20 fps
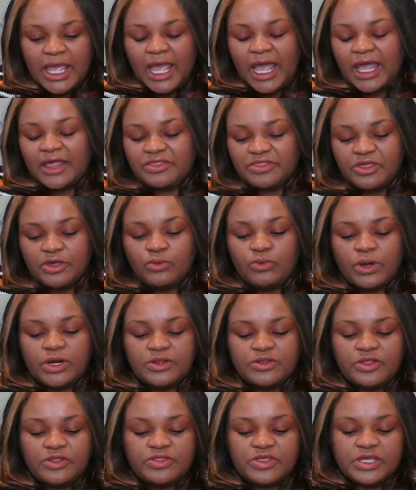I think one
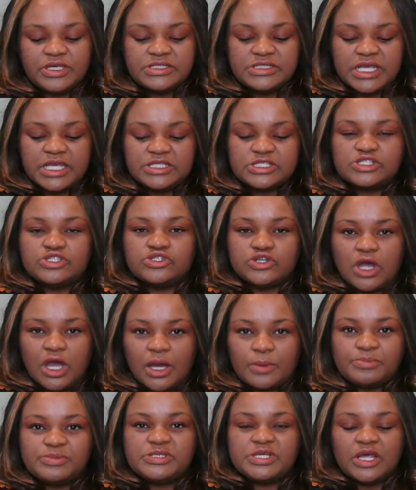of the things that
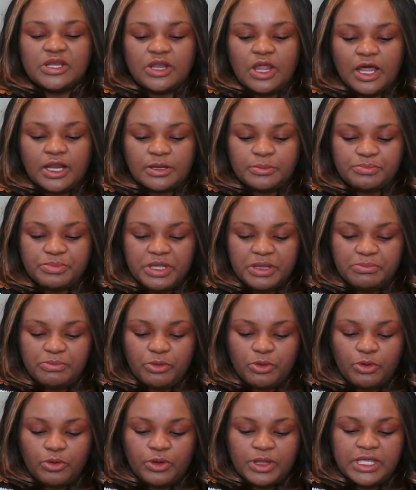stops a lot of
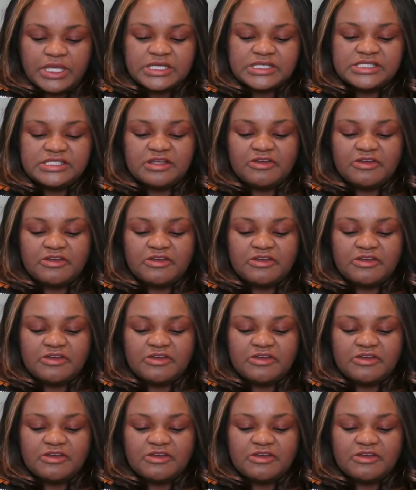people is